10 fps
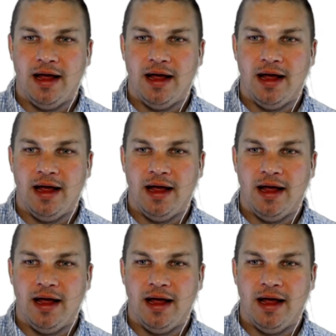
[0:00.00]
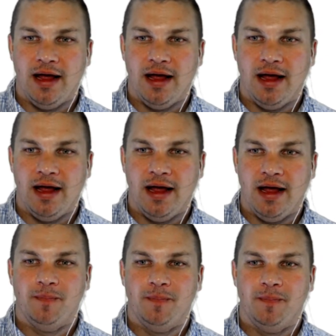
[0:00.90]
And when the market
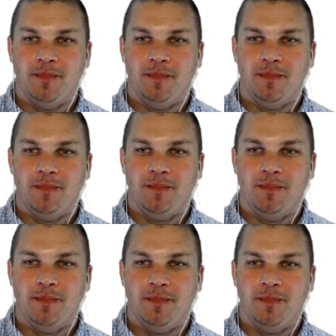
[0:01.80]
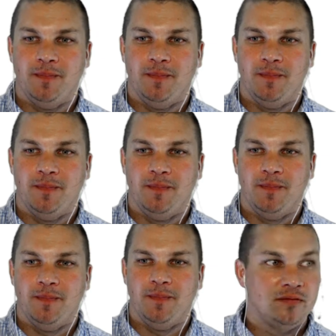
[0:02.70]
is record-setting,
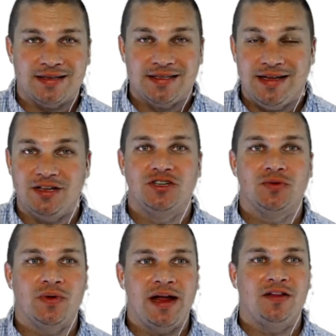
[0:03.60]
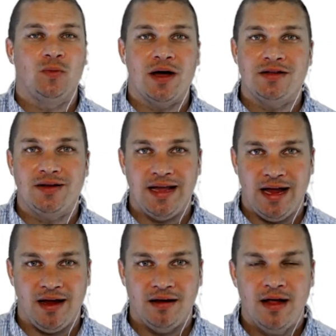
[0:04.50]
yes, get your rates while you
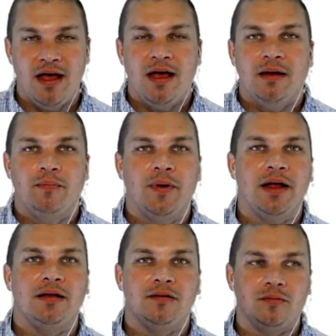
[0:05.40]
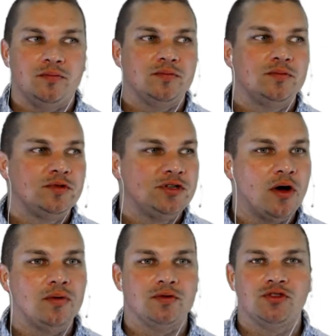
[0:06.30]
can, but
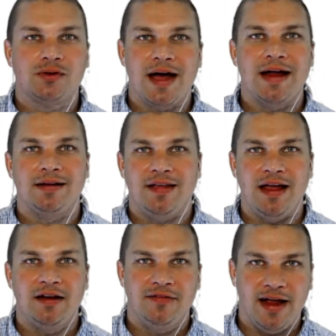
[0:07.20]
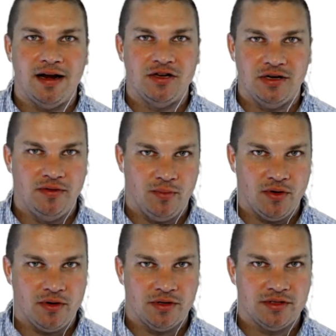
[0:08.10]
don't try to take advantage of the
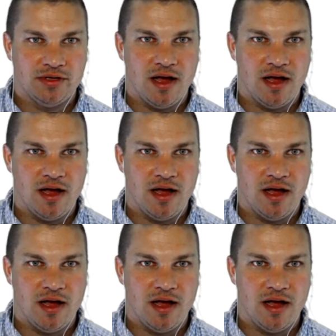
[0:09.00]
brokers.